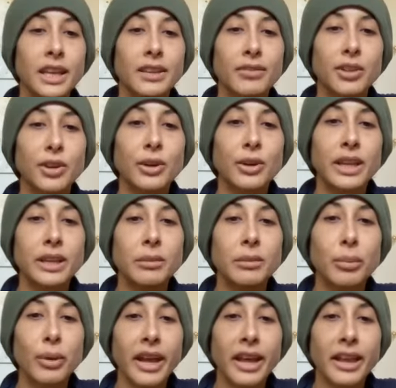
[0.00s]
if your
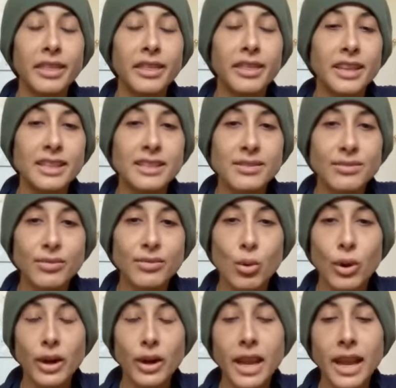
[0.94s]
in breath is
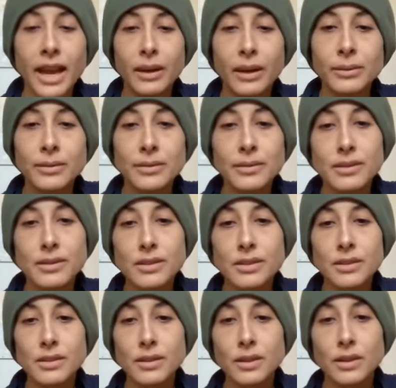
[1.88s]
4
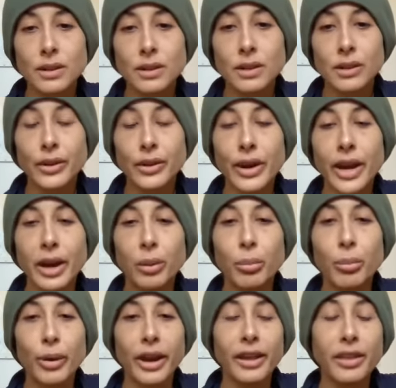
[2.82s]
counts, your
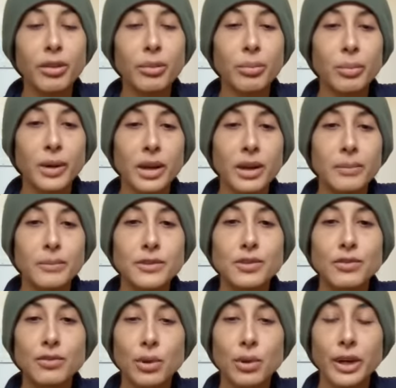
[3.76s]
out breath
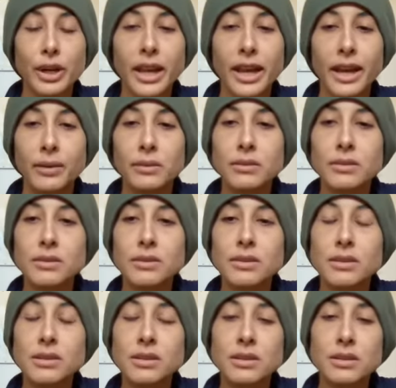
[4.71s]
becomes 4
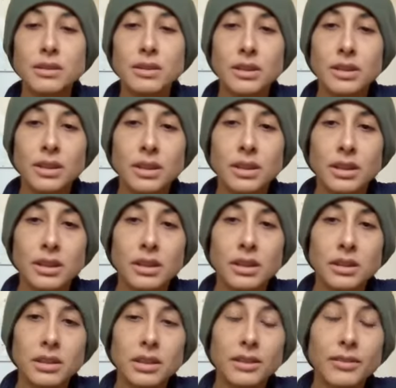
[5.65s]
counts.
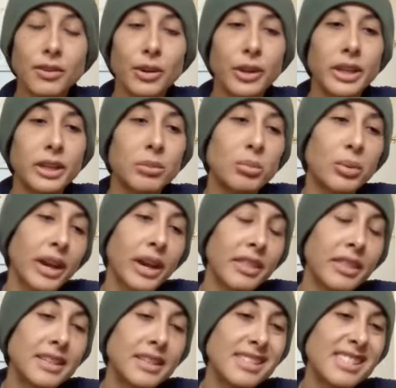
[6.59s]
If your in
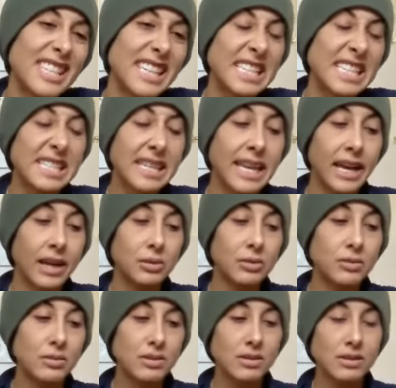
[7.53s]
breath is 6
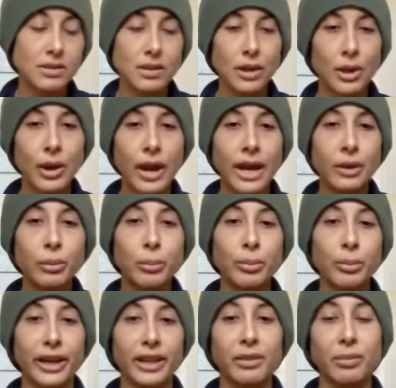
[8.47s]
counts, your
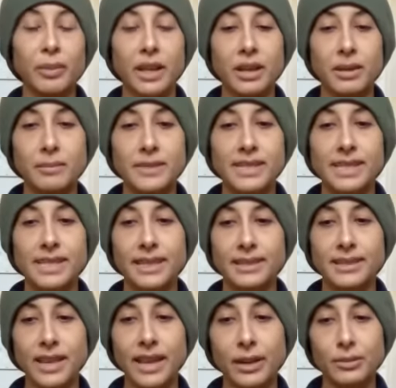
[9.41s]
out breath becomes
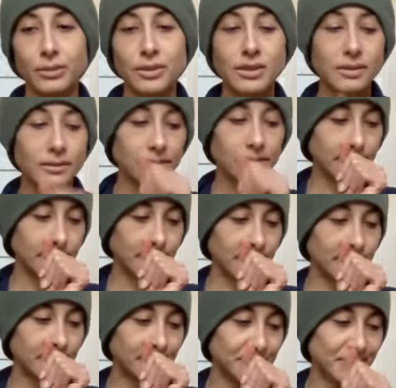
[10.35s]
6 counts.
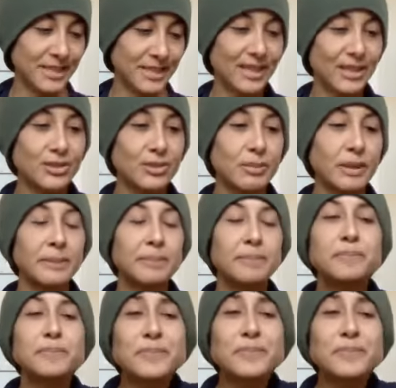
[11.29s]
Excuse me.